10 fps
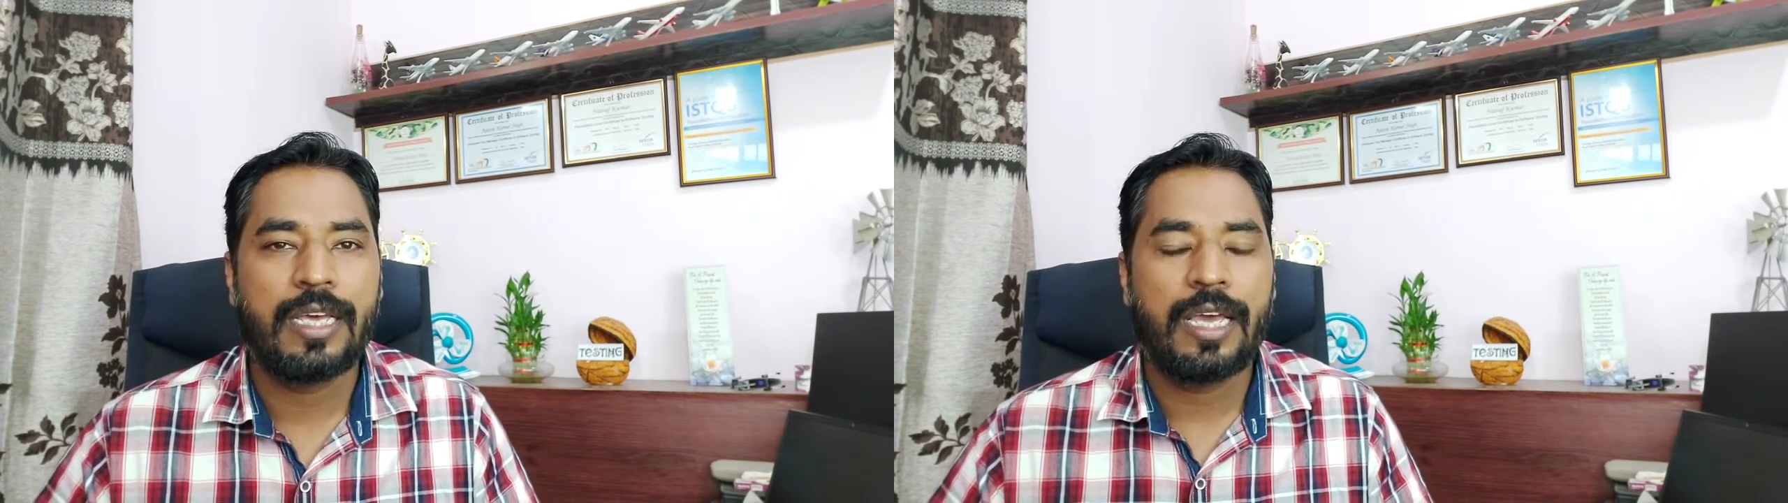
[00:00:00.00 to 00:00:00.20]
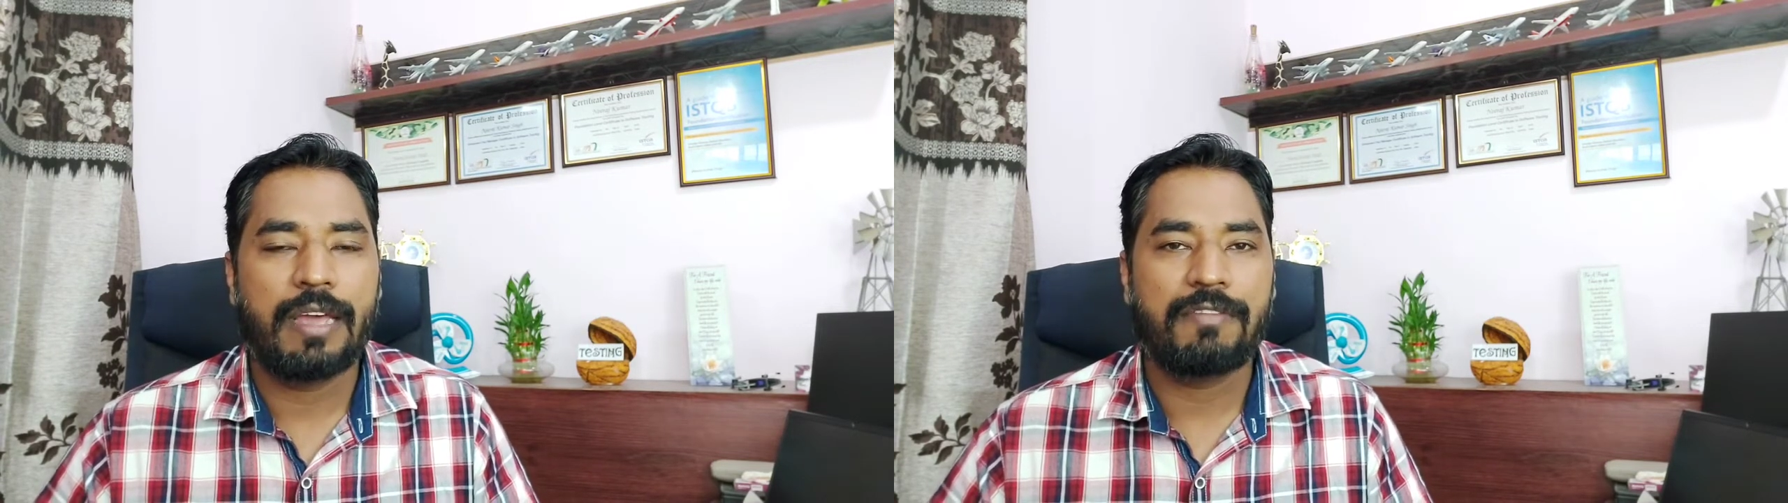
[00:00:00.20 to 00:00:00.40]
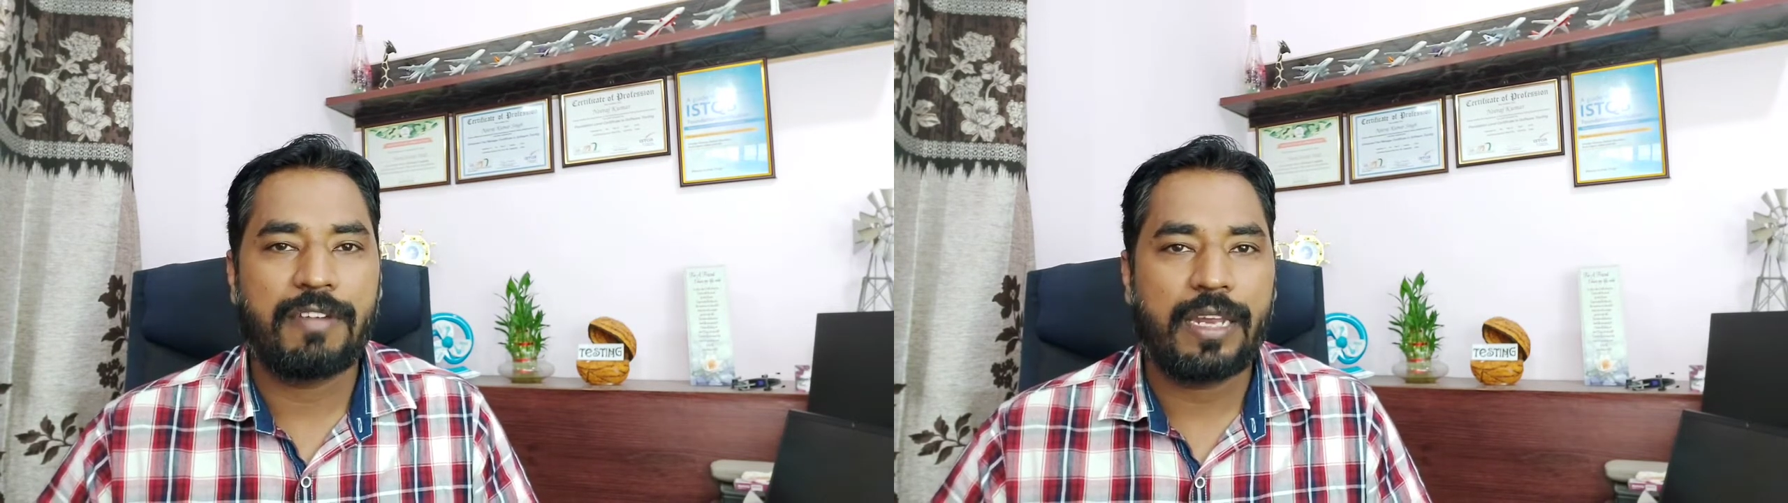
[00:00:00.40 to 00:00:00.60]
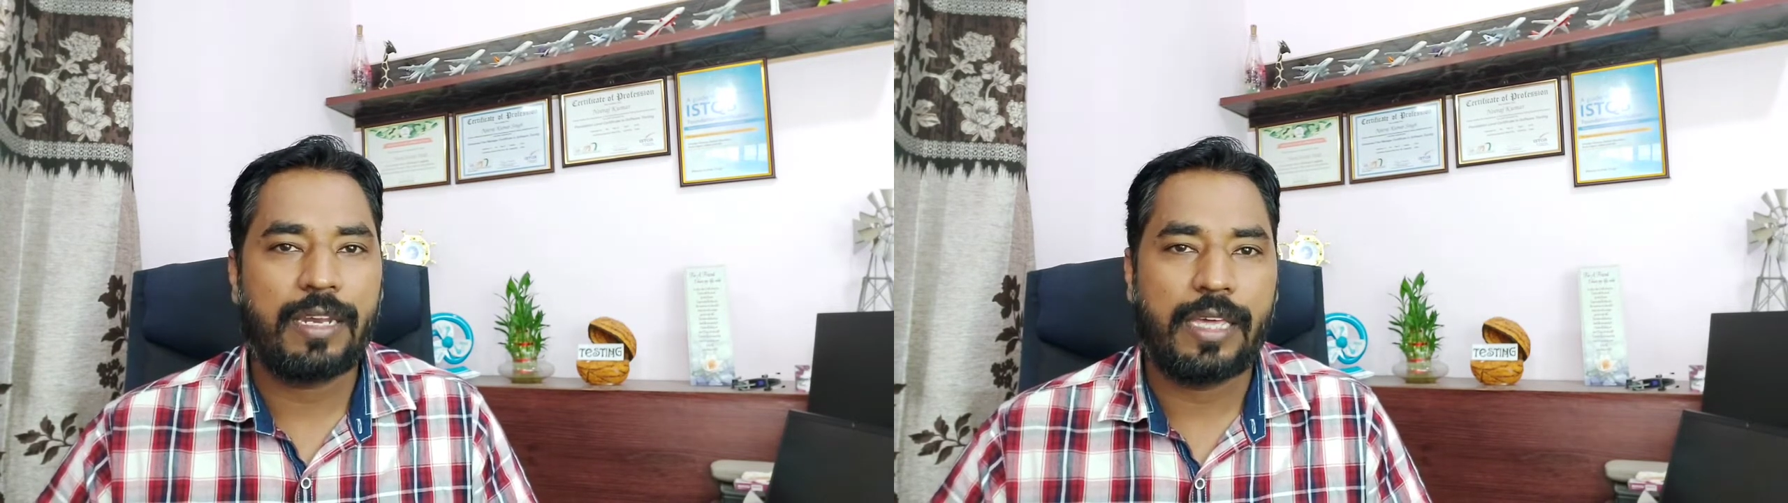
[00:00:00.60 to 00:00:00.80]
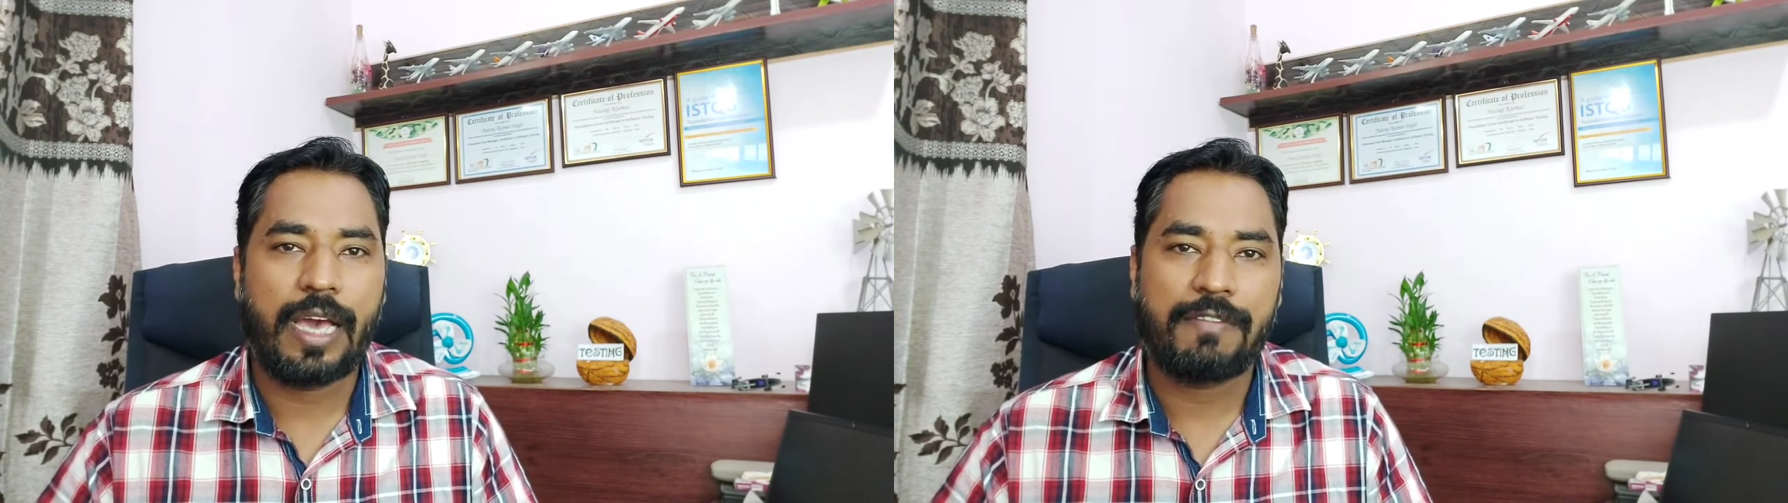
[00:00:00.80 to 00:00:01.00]
and
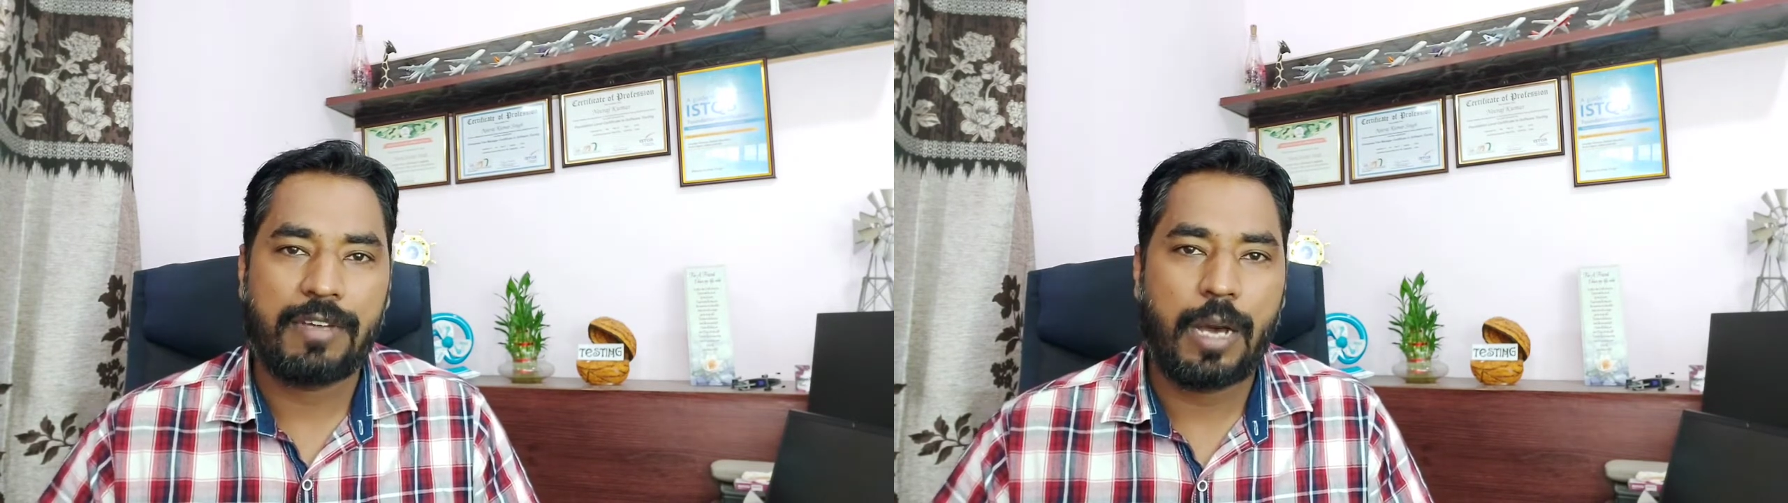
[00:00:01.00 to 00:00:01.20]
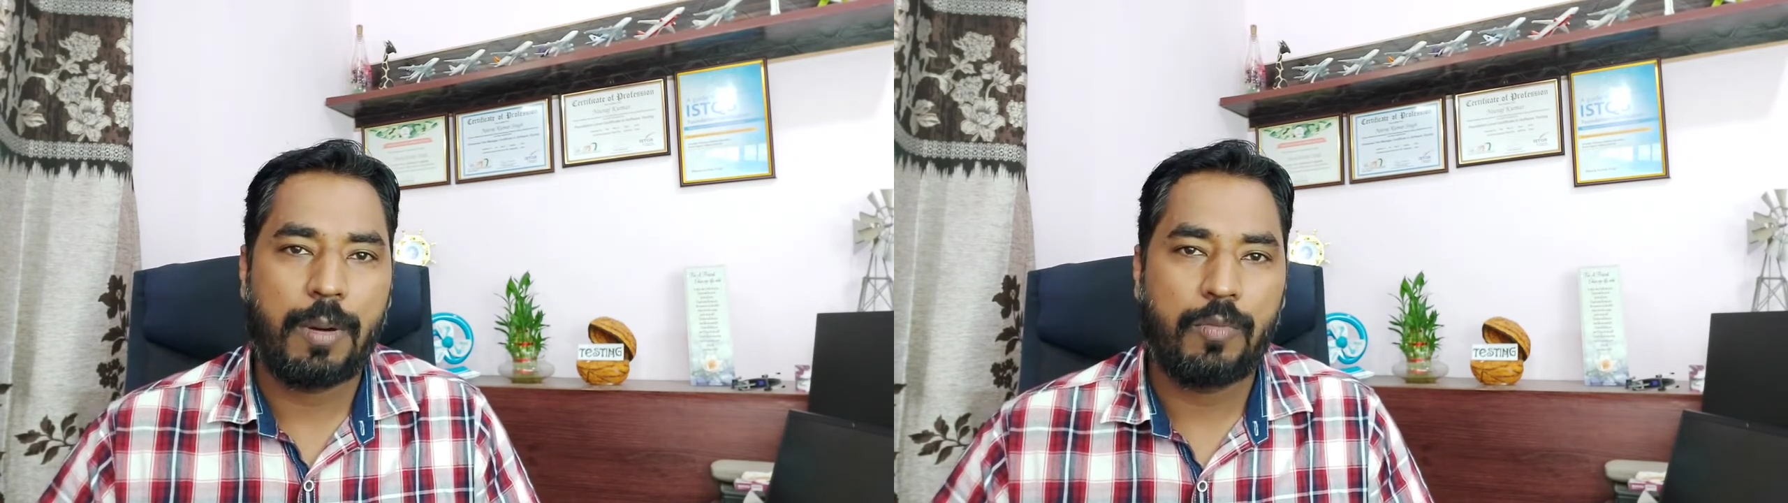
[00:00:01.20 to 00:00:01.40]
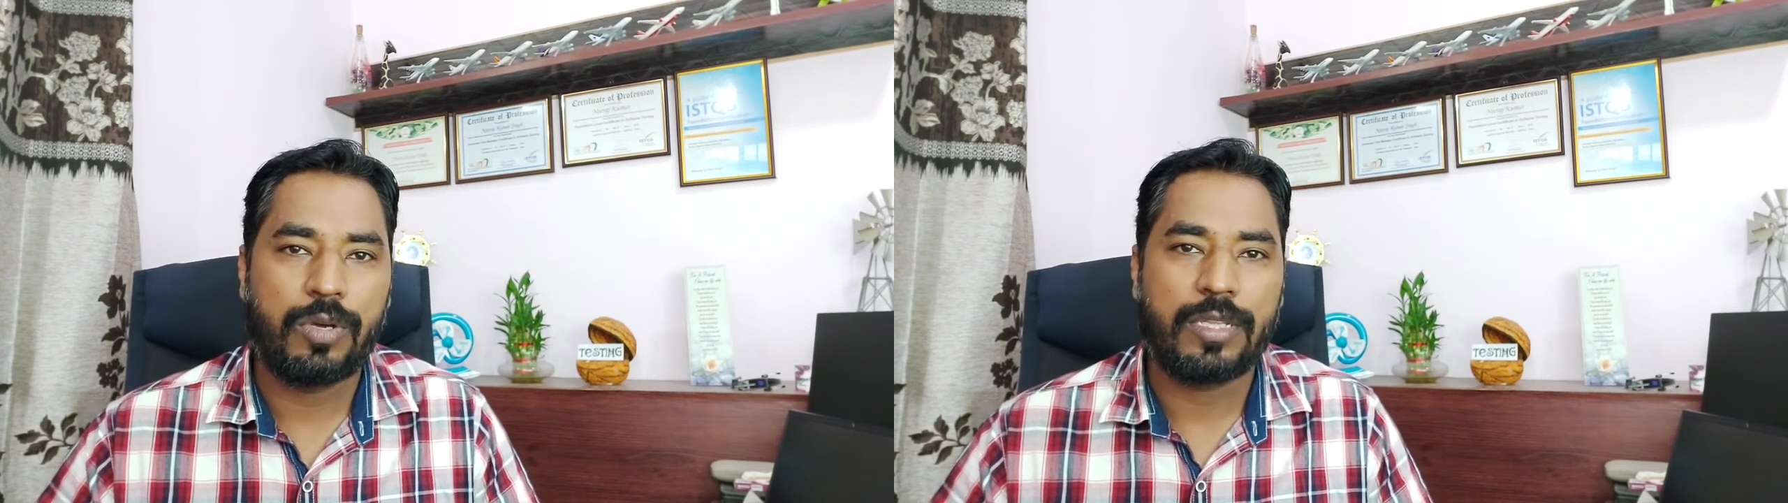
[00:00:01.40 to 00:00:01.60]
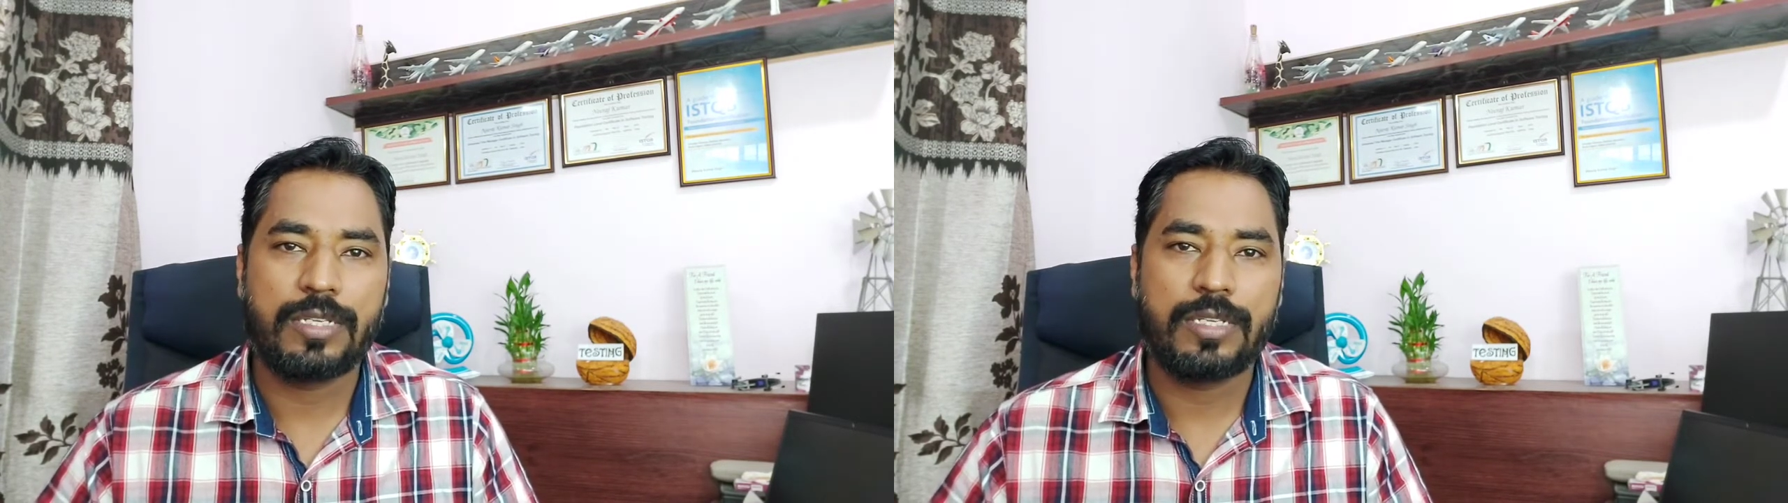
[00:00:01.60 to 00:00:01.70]
finally have come up with